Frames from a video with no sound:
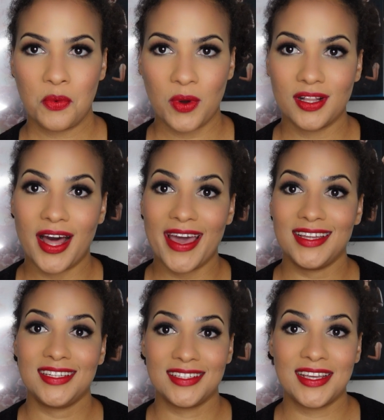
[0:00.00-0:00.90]
Well, I
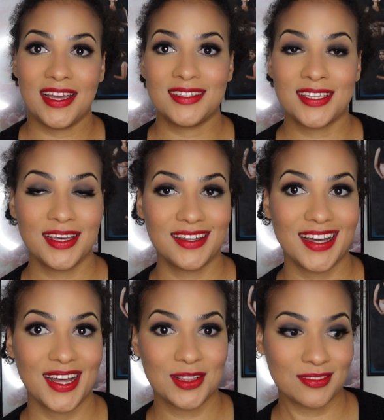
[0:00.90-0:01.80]
did get
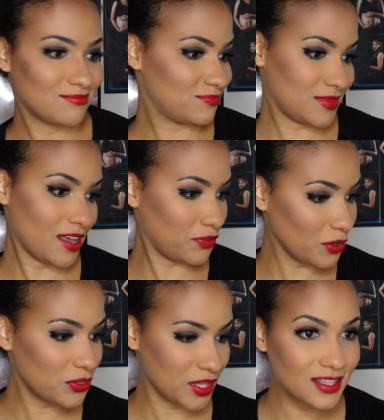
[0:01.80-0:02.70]
a
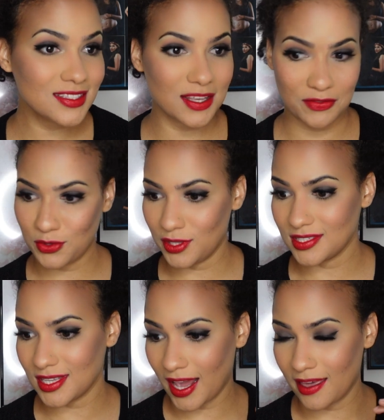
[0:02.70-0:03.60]
few things
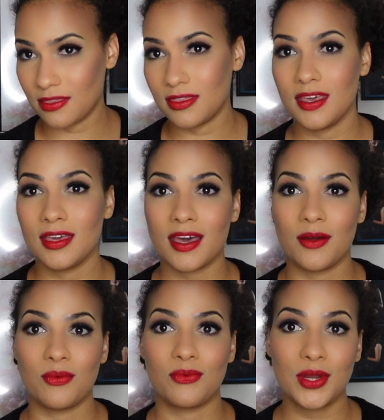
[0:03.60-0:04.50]
that I think
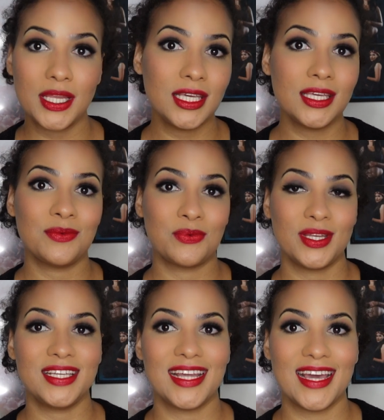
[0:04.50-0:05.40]
are
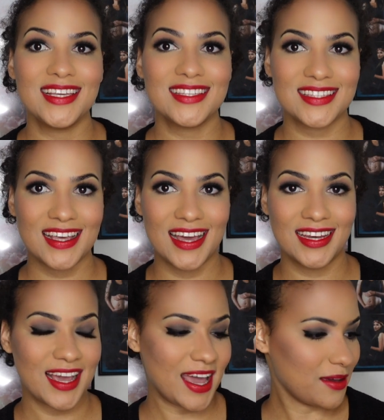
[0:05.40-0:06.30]
really nice,
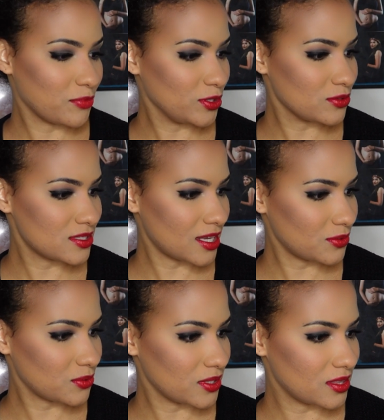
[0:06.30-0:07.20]
and I am going to
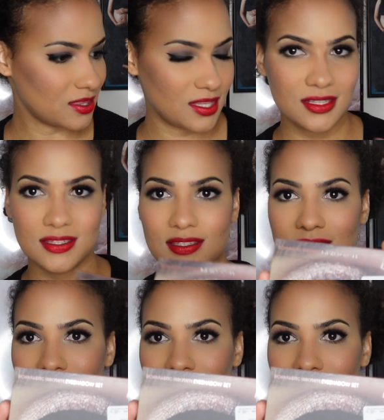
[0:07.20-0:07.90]
start with this.